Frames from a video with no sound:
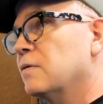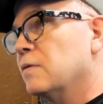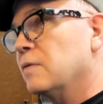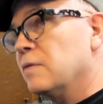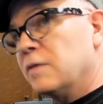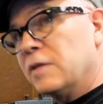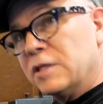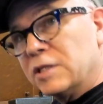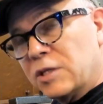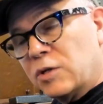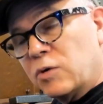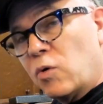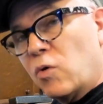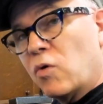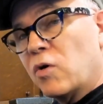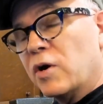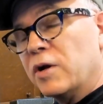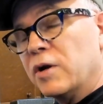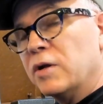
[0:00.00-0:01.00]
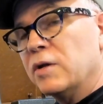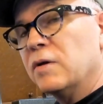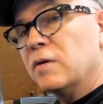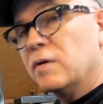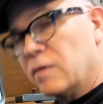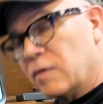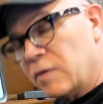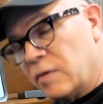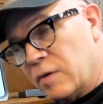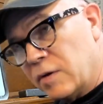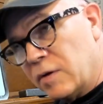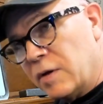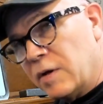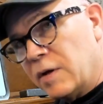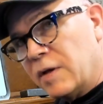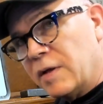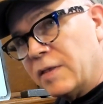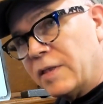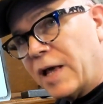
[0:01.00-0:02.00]
this chord,
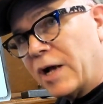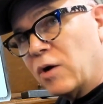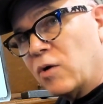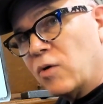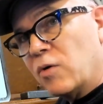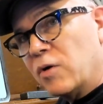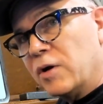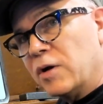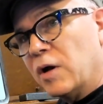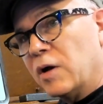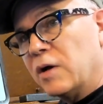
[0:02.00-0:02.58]
that chord,